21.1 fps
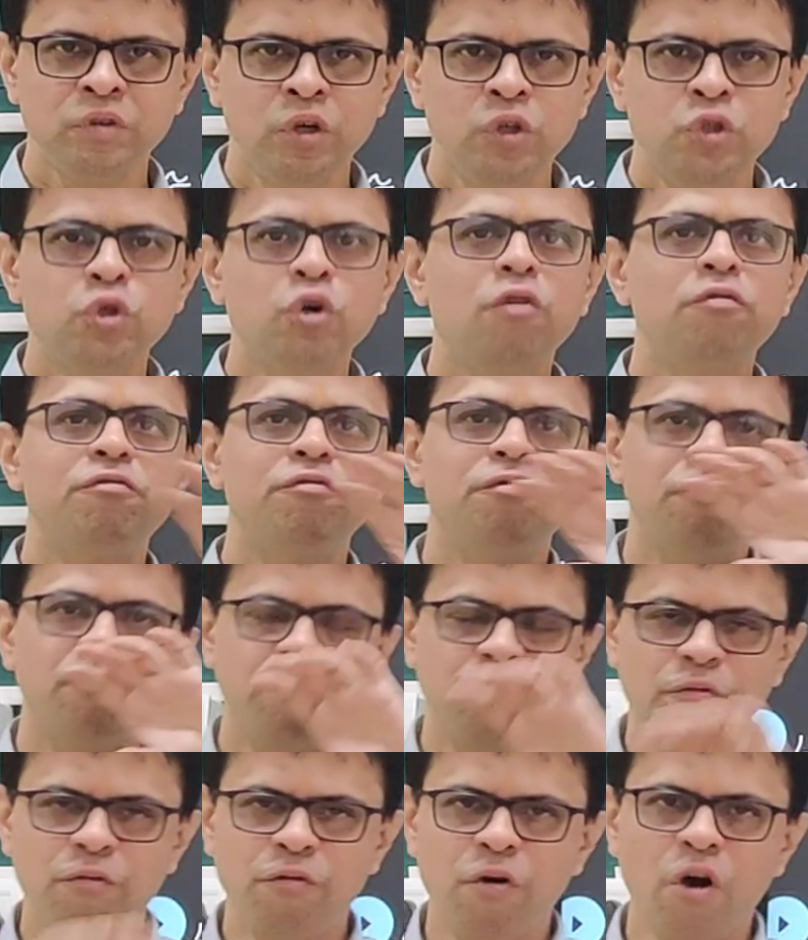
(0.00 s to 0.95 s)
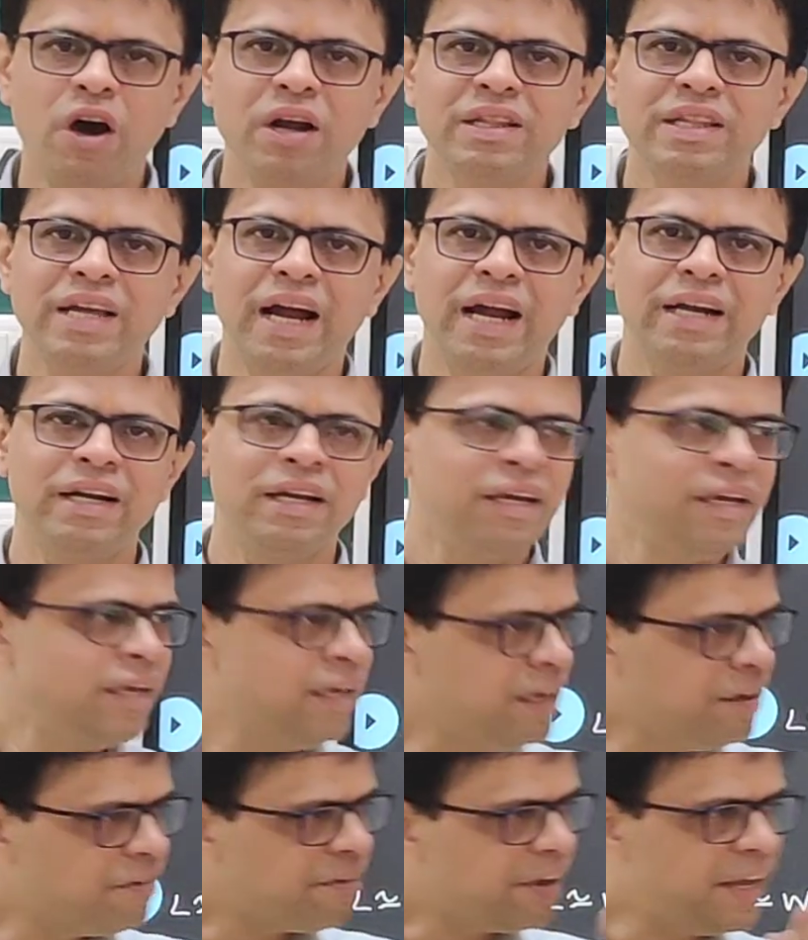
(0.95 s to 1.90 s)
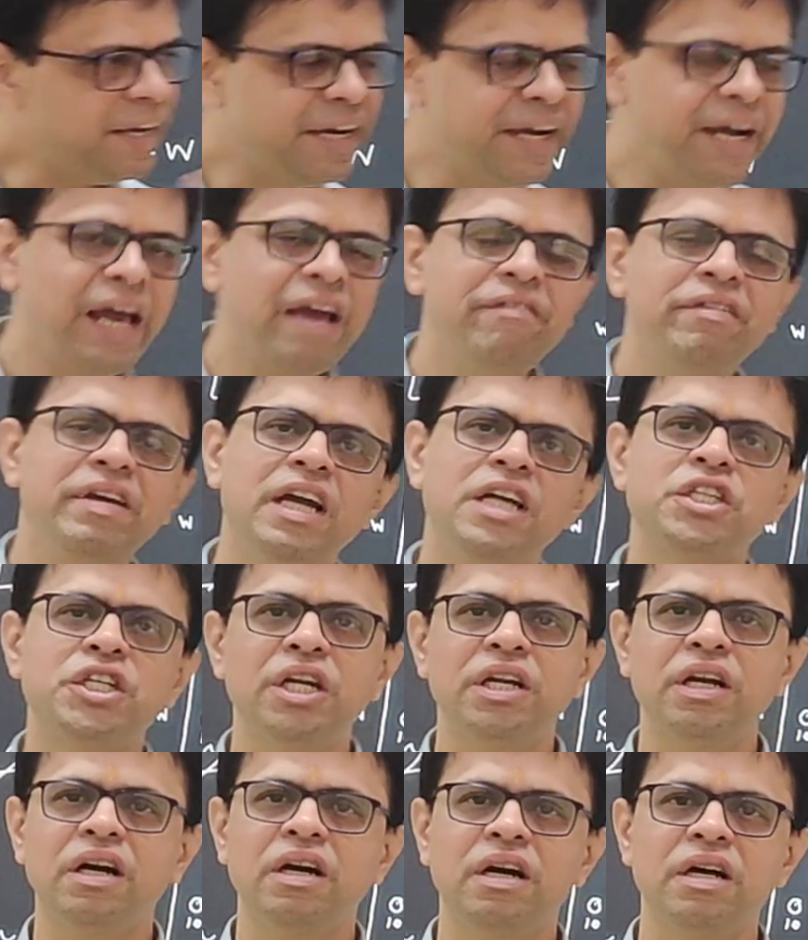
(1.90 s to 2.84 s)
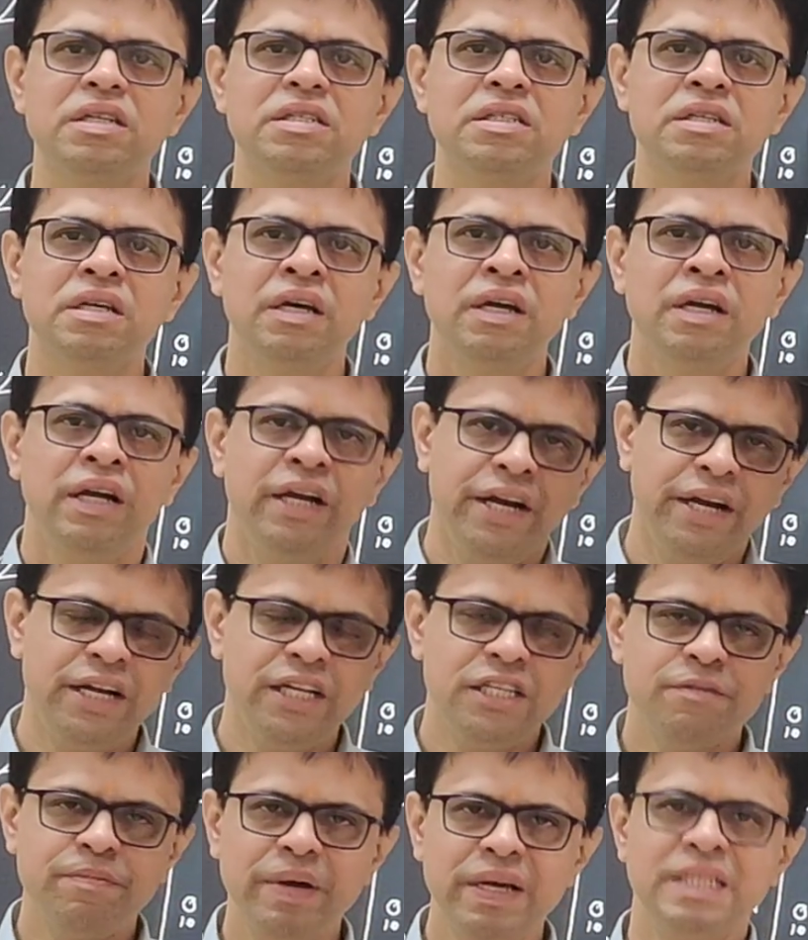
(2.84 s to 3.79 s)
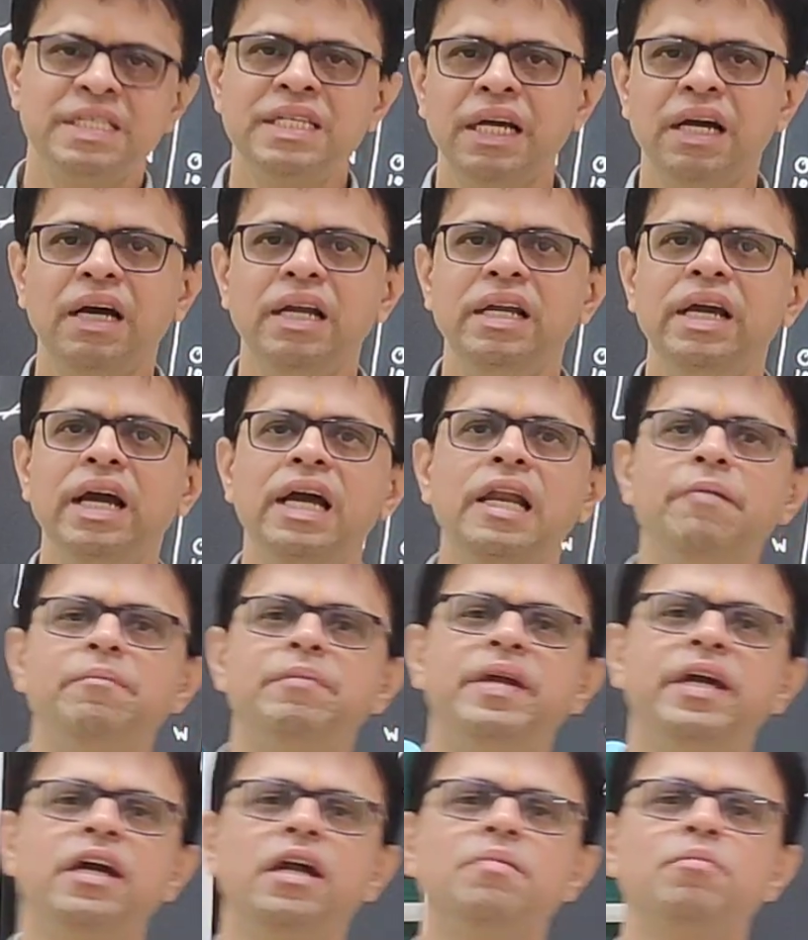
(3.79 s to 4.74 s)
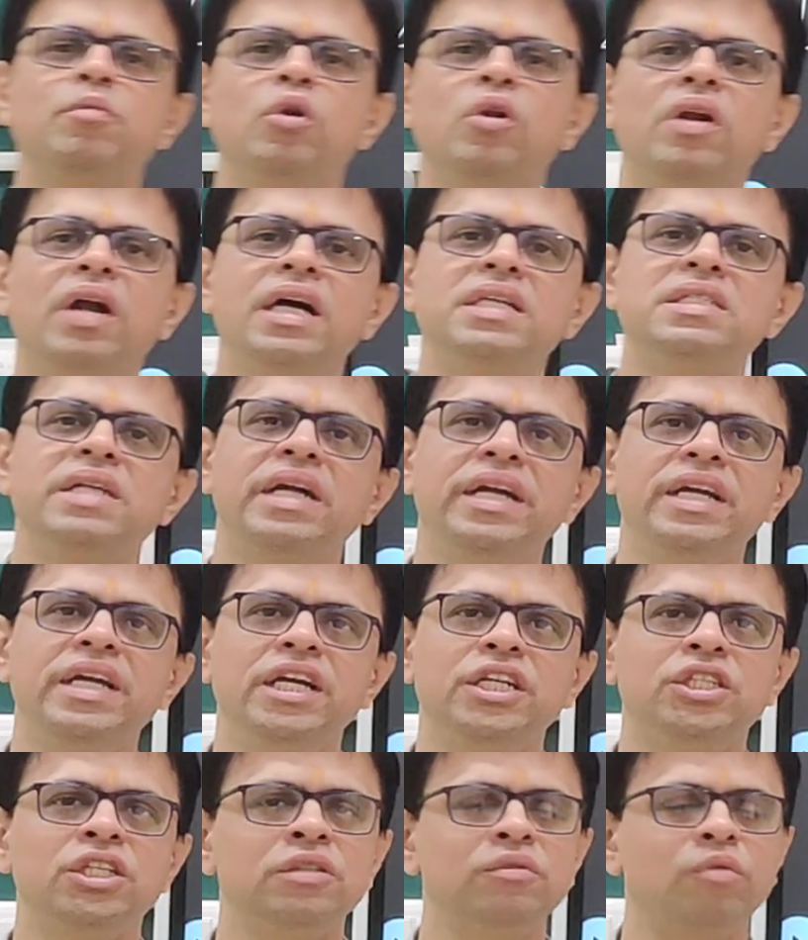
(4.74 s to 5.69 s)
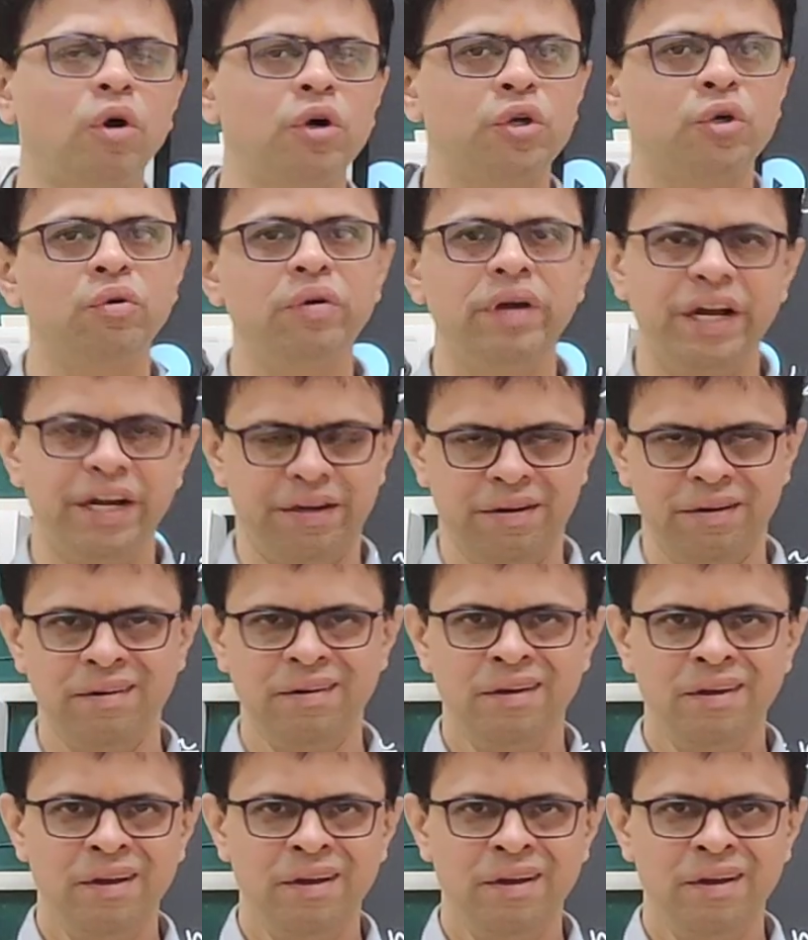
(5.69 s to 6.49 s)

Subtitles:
So for that, if any deviation occurs, it is basically an elliptical polarized radiation what you get.